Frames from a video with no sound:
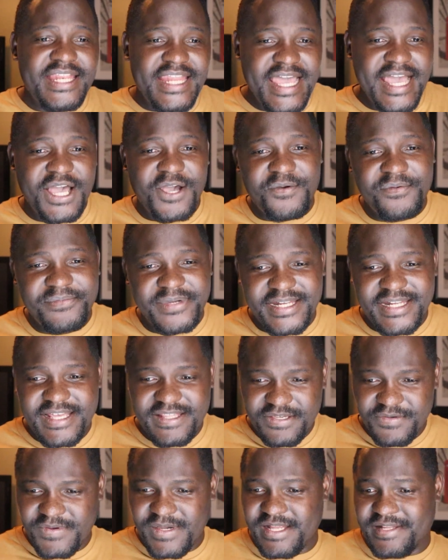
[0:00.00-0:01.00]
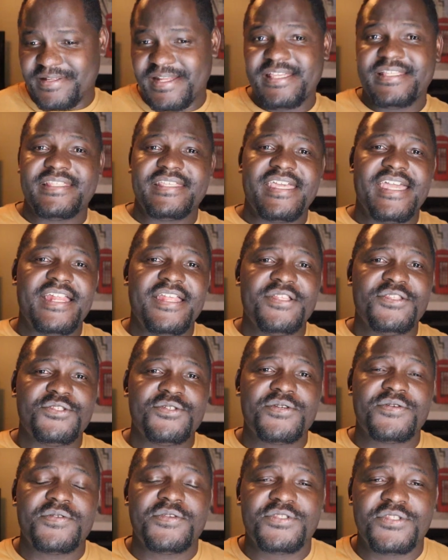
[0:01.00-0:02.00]
Now, another one. Let's get
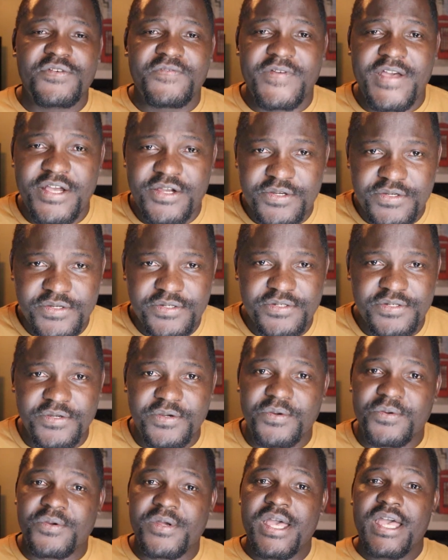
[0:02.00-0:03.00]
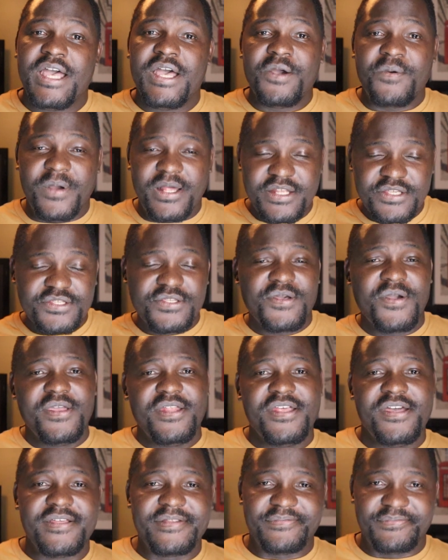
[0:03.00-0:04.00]
into Christopher Nkunku. What is
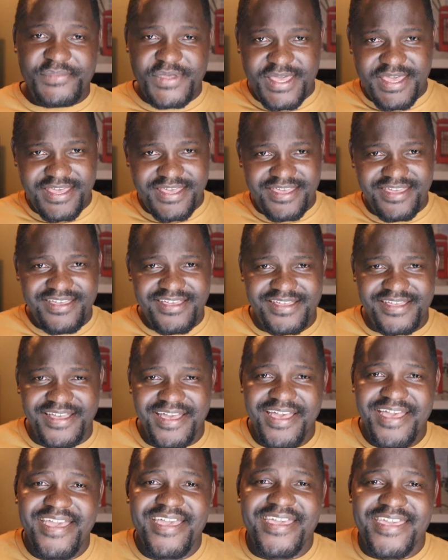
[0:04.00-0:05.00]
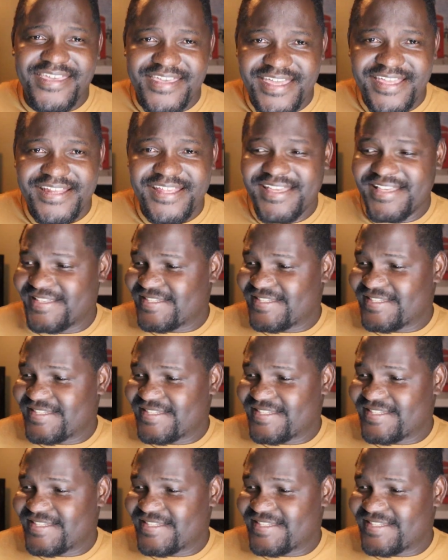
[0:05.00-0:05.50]
going on? Here it